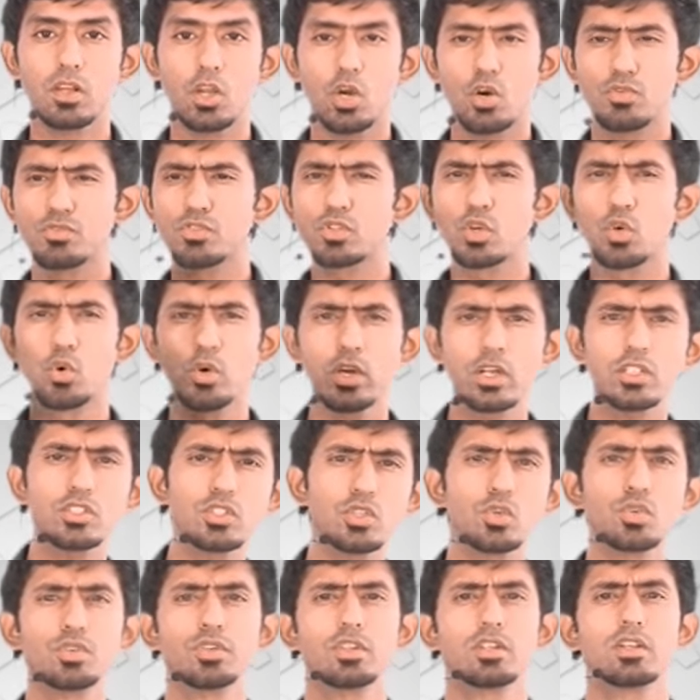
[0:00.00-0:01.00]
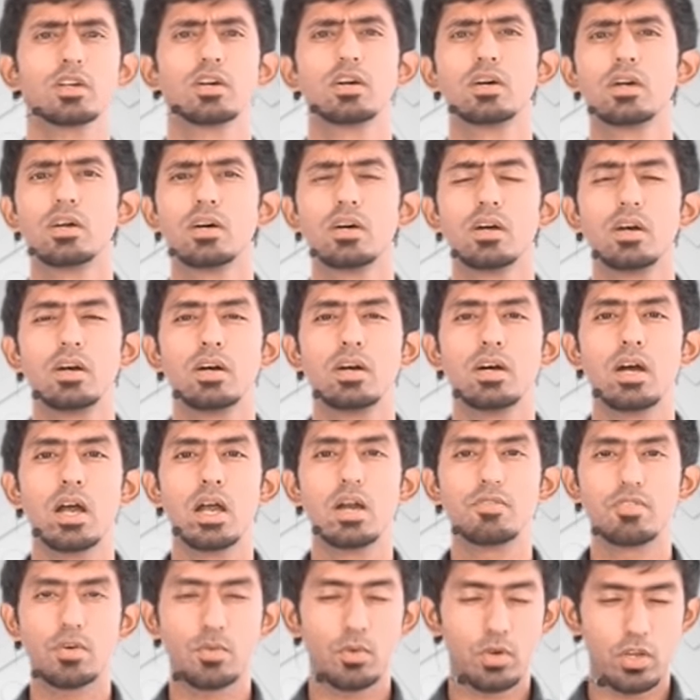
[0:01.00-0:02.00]
of throwing a stone.
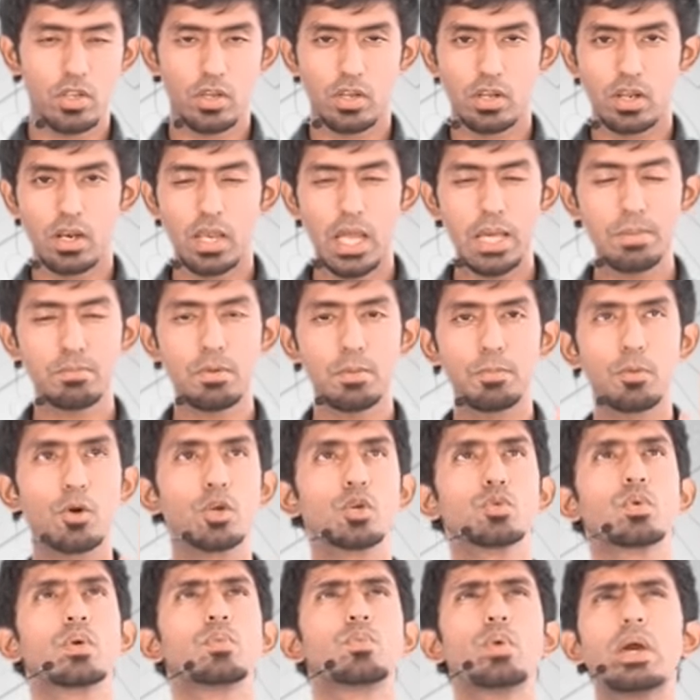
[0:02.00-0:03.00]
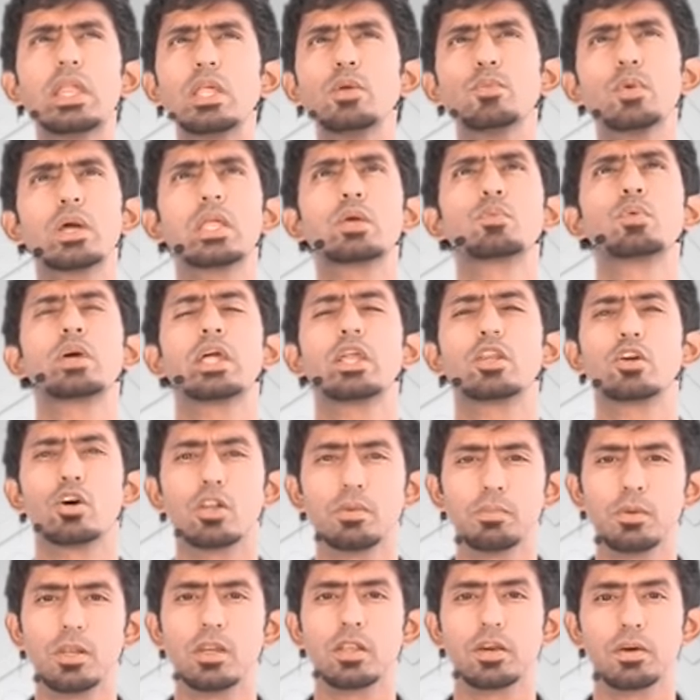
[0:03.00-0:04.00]
If I were to climb up onto a very, very, very
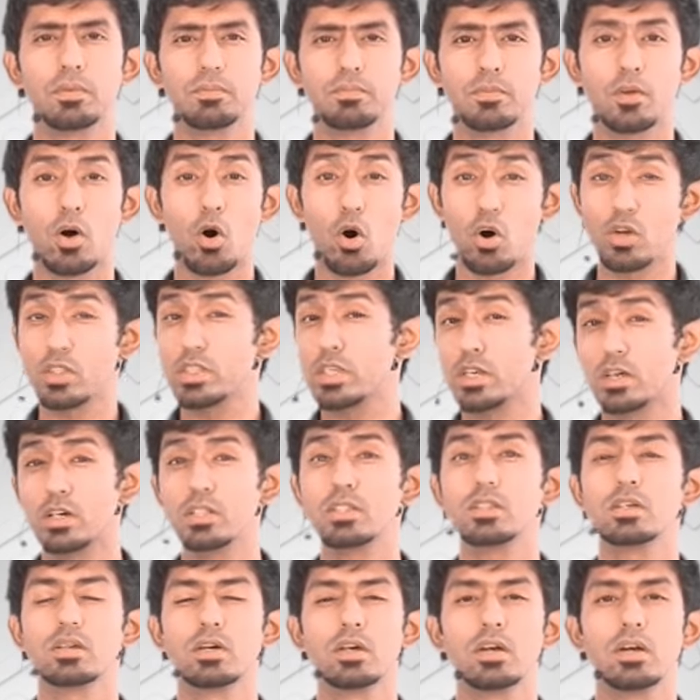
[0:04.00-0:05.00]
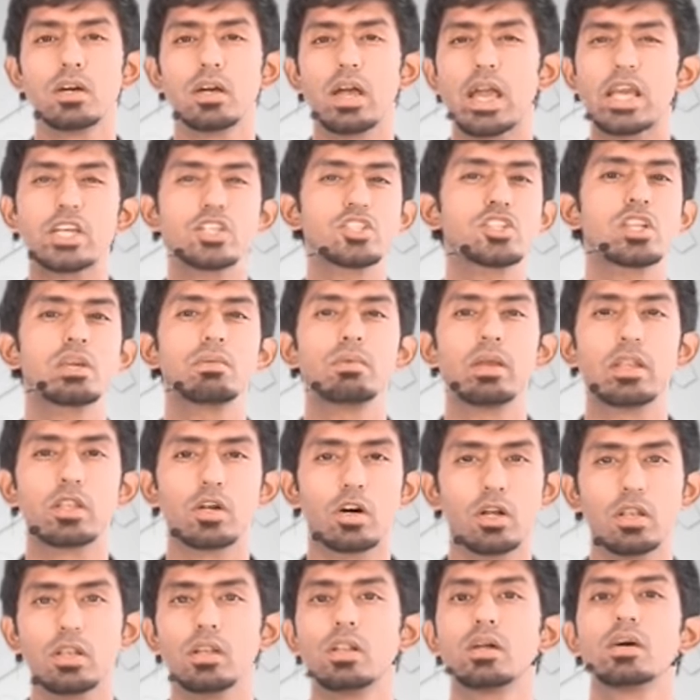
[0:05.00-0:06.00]
tall building on the earth, extremely
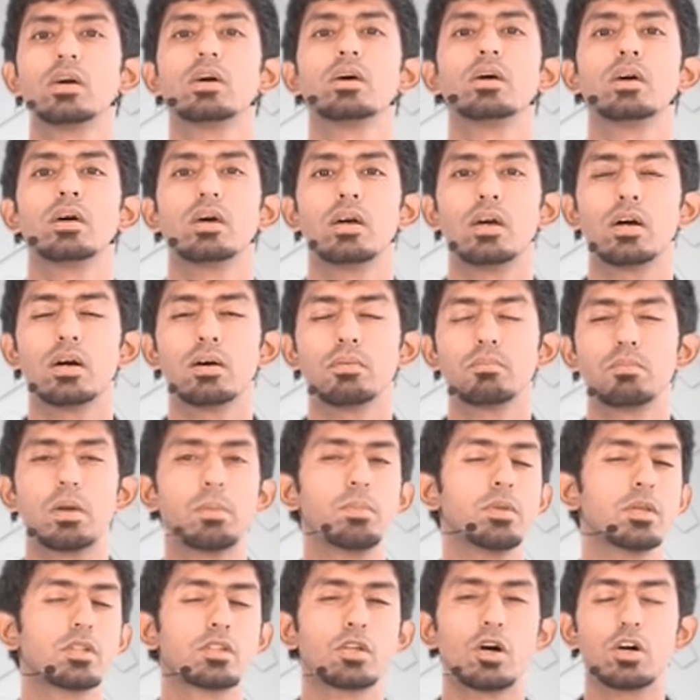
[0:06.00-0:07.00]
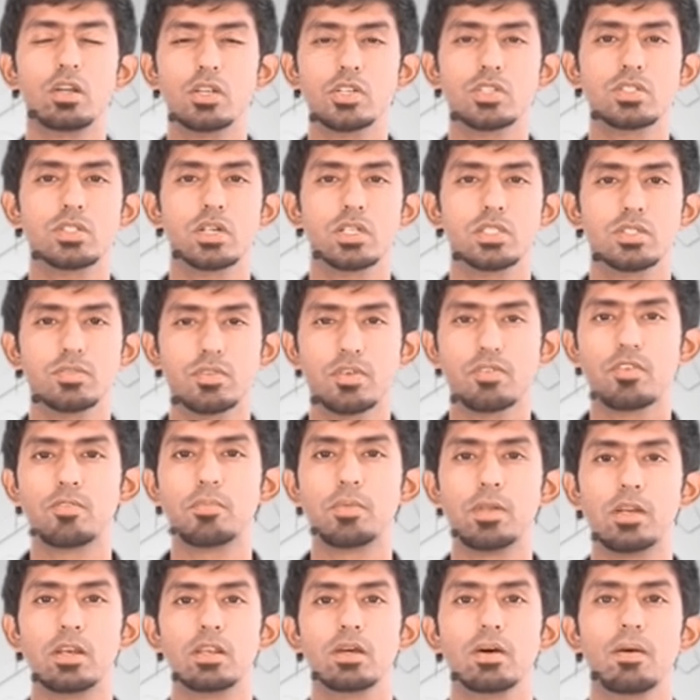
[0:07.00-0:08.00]
tall, yeah, maybe the tallest structure I've ever
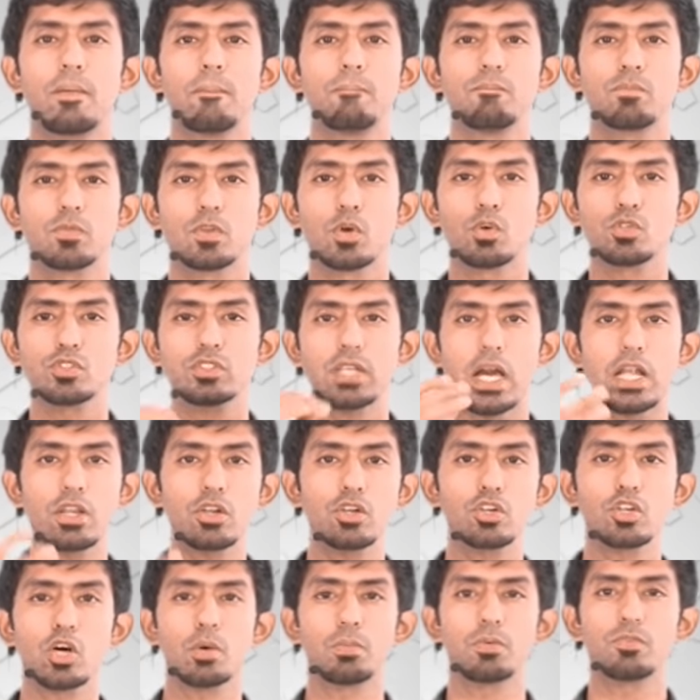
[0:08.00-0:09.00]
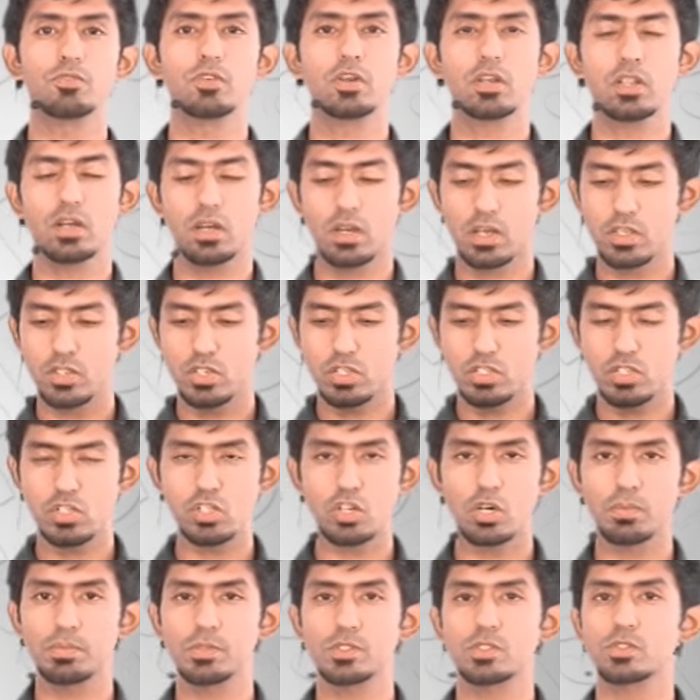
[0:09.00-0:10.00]
built, go stand on top of it and just
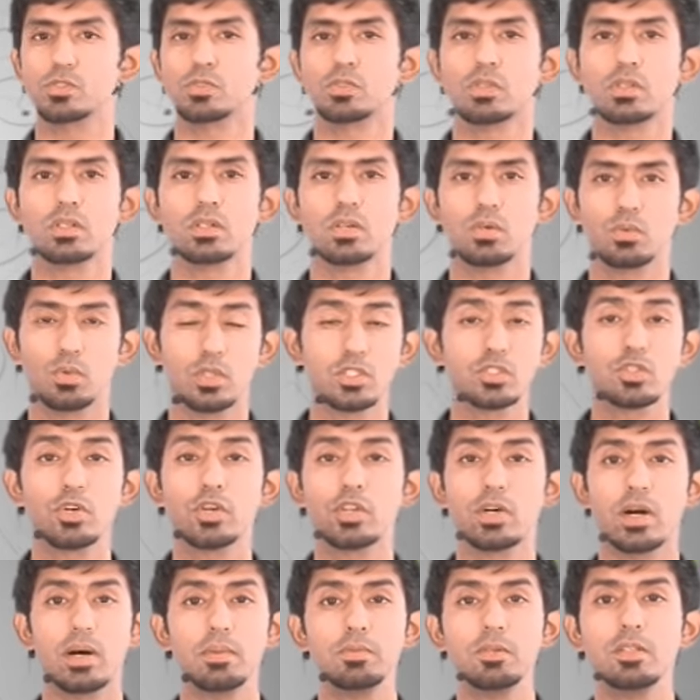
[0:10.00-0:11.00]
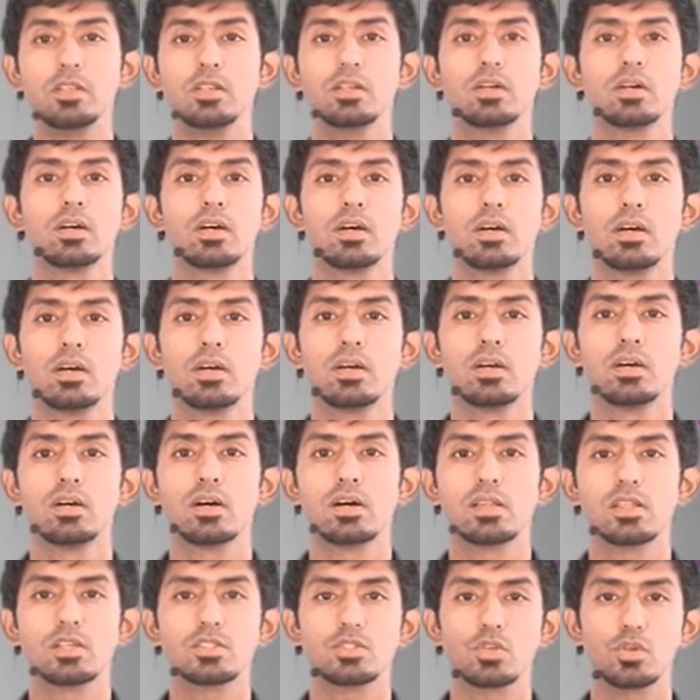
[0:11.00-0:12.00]
drop a stone, what's going to happen?
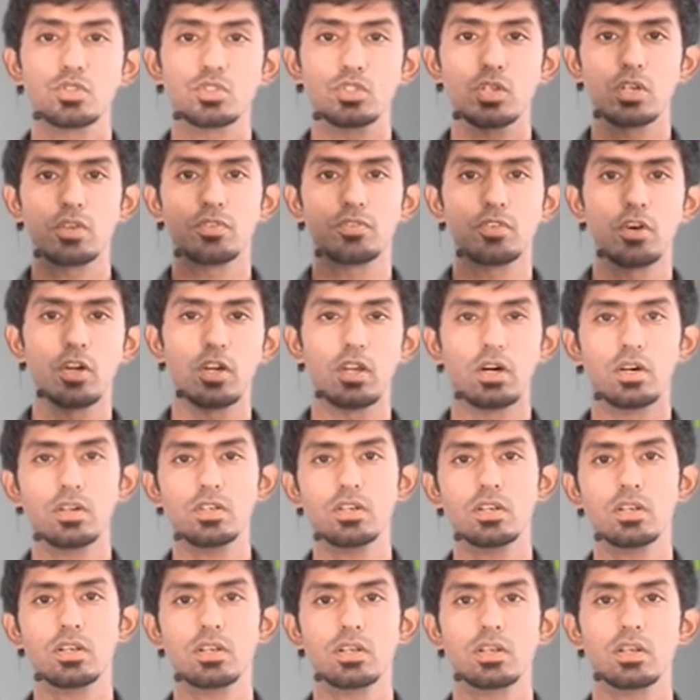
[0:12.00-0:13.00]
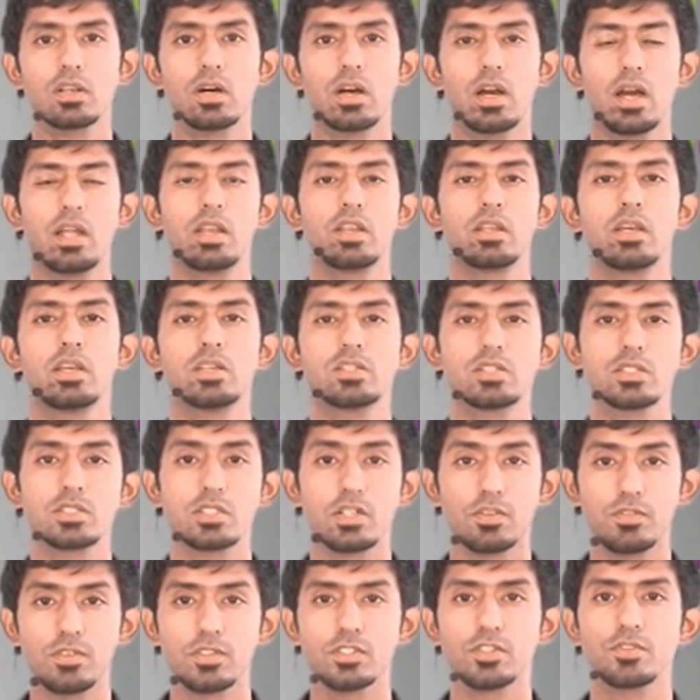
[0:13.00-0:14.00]
The stone's going to fall down and reach the
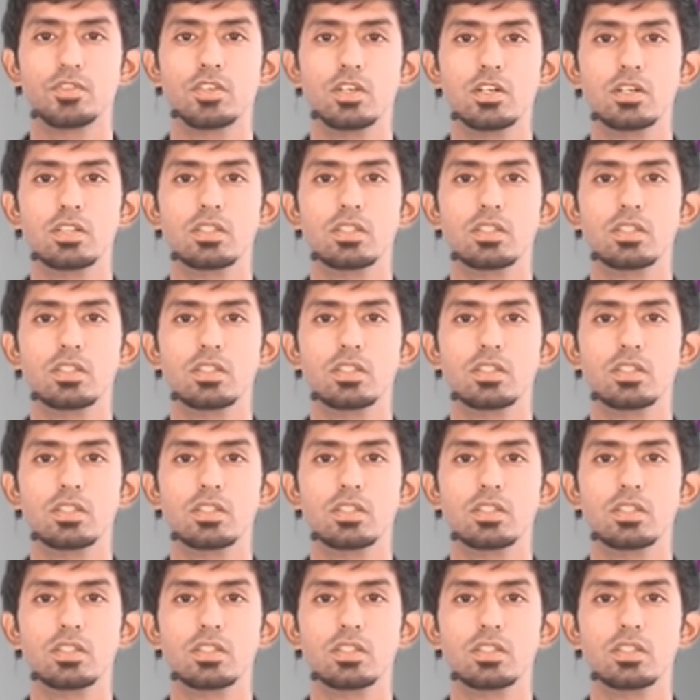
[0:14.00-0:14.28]
surface of the